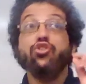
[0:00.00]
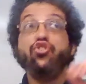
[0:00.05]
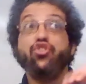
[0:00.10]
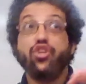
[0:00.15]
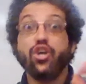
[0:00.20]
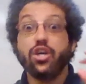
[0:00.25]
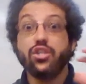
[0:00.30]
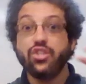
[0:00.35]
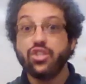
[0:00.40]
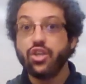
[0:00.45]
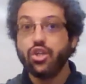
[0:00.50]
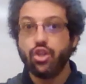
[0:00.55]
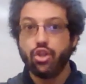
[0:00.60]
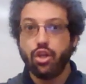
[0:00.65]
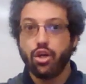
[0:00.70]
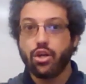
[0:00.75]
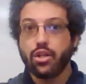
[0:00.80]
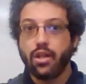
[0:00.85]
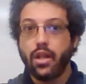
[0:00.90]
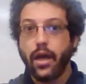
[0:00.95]
Does it
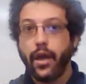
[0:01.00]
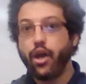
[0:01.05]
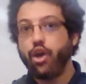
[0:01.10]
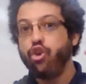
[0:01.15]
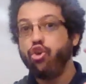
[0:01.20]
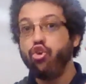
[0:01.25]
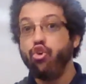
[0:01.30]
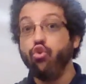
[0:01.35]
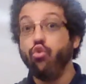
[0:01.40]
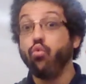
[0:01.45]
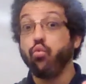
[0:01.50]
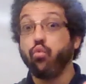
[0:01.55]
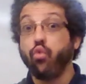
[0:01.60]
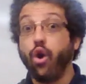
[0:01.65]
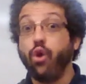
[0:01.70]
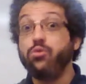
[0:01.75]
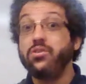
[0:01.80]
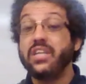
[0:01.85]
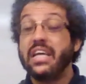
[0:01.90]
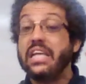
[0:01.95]
look like you
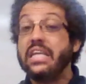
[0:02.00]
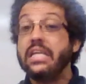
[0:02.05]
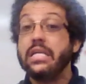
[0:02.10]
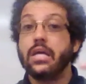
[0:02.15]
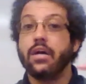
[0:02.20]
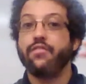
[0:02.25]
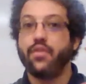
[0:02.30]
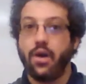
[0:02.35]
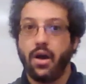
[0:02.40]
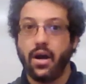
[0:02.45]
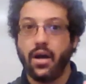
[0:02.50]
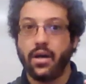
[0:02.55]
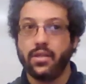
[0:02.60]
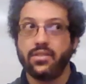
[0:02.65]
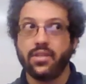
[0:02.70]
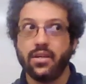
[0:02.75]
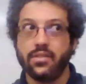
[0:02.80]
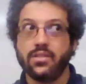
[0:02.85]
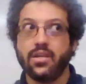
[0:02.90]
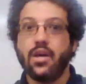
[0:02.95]
wrote enough
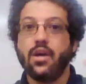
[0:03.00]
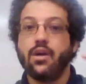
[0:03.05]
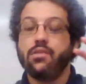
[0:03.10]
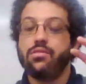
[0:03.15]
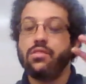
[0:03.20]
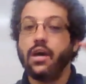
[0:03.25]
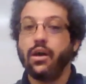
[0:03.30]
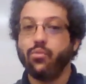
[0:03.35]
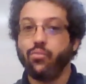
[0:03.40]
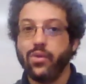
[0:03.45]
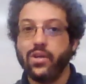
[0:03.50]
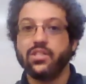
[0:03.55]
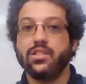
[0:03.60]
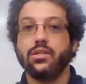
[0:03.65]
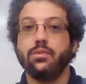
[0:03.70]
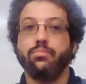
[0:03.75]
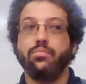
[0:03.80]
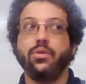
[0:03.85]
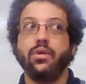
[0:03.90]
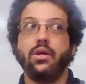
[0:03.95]
content that
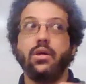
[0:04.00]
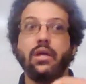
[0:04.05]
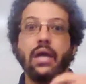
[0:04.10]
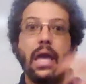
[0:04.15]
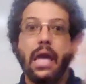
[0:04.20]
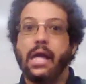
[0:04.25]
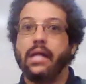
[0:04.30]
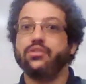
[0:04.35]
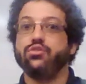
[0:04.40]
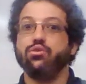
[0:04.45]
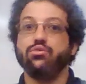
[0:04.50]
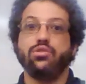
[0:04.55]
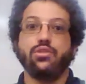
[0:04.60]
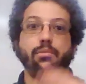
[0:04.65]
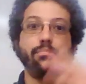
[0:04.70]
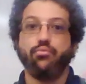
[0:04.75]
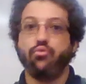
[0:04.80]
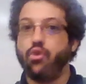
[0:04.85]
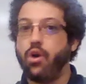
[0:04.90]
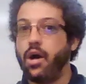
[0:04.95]
reasonably answers the
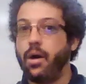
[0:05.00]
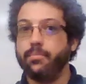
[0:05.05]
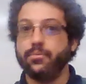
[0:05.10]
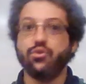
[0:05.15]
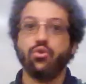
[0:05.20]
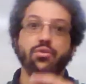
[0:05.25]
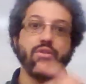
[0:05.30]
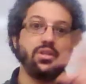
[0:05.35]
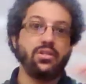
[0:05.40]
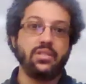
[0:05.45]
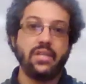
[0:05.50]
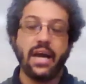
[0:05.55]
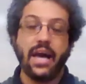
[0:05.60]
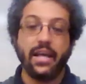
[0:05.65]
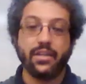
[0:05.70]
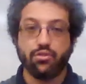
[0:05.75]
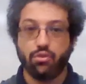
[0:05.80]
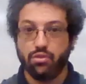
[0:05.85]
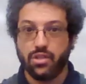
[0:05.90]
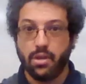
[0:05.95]
prompt or the
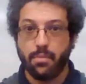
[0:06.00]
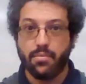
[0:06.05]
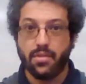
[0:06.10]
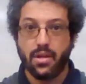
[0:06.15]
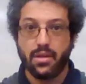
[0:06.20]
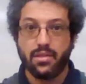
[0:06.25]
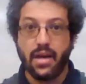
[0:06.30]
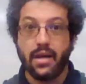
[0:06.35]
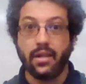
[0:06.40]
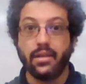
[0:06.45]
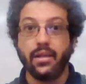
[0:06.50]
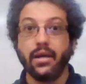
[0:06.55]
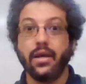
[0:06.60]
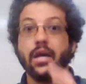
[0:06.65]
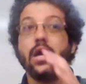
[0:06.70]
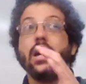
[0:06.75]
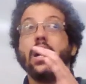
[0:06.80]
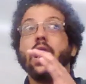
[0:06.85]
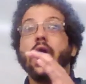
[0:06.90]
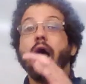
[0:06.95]
task or something like that? Like,
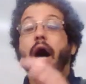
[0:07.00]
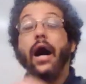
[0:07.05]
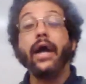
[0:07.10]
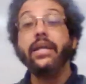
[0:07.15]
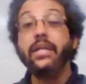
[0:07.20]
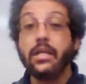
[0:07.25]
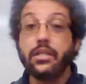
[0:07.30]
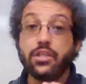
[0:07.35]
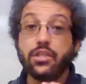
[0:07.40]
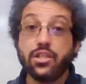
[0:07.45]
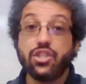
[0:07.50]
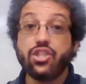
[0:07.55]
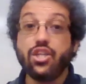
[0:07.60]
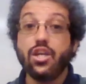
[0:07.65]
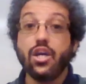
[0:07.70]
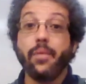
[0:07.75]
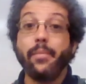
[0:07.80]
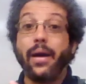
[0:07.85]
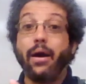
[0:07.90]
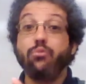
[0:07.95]
I need to
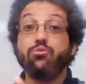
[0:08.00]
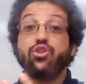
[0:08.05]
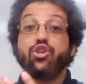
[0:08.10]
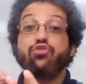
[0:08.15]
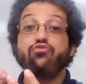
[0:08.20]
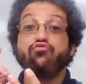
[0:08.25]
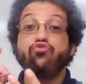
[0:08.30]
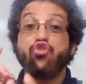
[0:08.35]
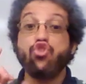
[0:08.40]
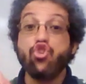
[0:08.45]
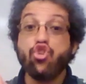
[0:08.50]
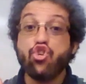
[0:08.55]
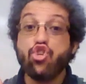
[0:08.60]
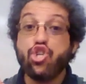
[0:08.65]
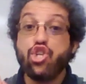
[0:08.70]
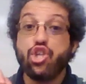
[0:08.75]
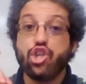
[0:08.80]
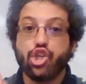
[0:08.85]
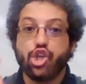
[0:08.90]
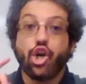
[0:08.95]
see amount of
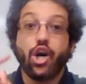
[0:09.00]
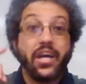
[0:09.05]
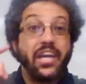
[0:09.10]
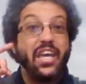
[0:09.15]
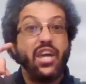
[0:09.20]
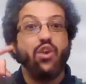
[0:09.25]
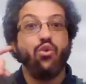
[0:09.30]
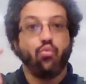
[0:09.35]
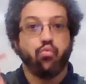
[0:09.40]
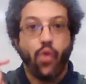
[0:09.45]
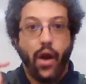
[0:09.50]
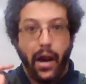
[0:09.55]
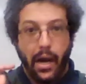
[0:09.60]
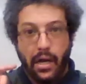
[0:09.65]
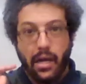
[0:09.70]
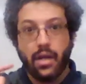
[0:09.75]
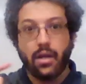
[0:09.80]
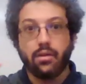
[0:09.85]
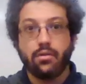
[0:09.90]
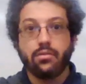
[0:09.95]
good chunky
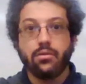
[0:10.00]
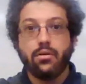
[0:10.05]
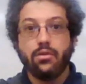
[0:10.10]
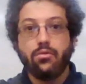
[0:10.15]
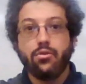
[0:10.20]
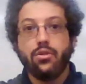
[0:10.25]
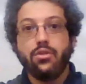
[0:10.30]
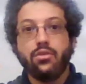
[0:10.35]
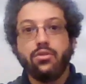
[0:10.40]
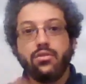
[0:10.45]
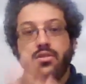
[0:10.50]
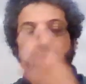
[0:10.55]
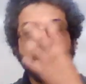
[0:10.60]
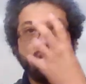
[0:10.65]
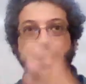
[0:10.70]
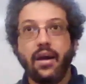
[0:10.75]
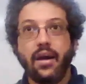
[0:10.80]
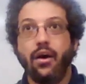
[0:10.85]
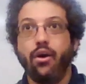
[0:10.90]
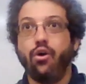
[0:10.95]
writing to
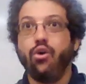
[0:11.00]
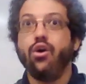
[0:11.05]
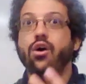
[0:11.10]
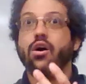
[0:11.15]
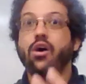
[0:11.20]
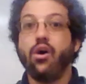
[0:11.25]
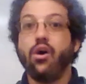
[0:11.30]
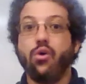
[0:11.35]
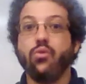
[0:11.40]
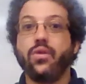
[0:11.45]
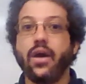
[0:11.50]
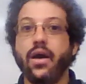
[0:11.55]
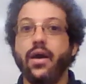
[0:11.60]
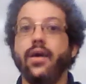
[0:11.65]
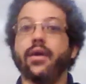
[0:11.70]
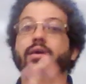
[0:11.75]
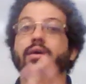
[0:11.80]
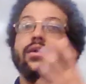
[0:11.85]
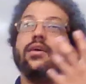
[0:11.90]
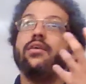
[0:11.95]
tell,
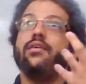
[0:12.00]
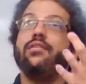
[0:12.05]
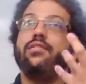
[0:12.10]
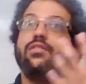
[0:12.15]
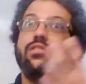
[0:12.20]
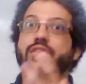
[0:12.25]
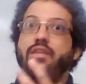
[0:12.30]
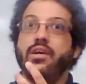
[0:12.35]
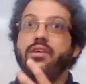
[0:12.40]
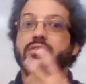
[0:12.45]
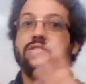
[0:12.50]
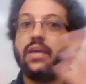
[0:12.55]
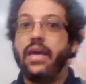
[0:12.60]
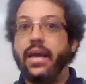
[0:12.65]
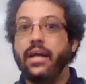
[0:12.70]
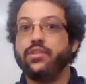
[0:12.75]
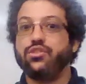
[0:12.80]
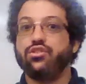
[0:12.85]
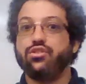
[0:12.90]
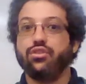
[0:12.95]
okay, this
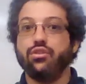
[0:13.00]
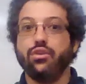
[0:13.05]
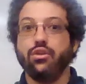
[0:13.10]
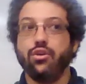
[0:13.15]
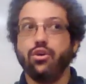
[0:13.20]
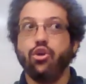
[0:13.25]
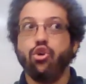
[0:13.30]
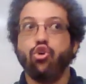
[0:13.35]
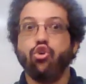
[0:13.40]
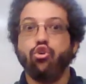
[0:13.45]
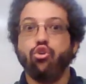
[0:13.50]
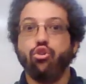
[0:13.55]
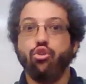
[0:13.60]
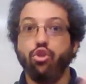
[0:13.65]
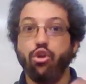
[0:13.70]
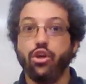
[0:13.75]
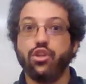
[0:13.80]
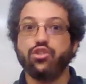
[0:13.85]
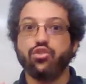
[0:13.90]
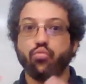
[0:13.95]
answer
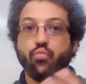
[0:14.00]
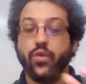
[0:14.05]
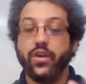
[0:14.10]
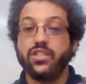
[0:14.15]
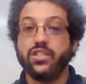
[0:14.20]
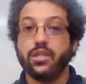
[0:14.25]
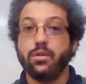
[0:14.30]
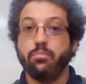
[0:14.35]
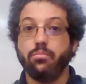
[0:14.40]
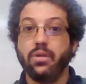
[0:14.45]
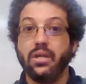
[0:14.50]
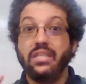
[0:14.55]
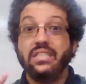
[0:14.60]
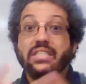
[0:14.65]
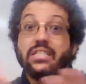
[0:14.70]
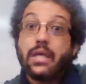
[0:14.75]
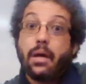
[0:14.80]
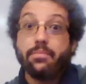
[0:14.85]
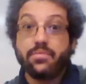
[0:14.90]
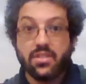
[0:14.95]
looks reasonably
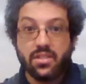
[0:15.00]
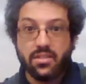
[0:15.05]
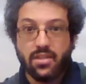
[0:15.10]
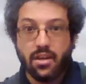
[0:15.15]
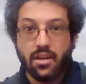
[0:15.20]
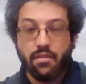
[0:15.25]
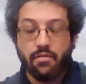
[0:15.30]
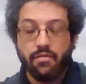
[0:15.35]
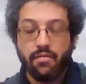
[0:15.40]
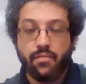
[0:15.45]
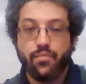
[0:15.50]
substantive.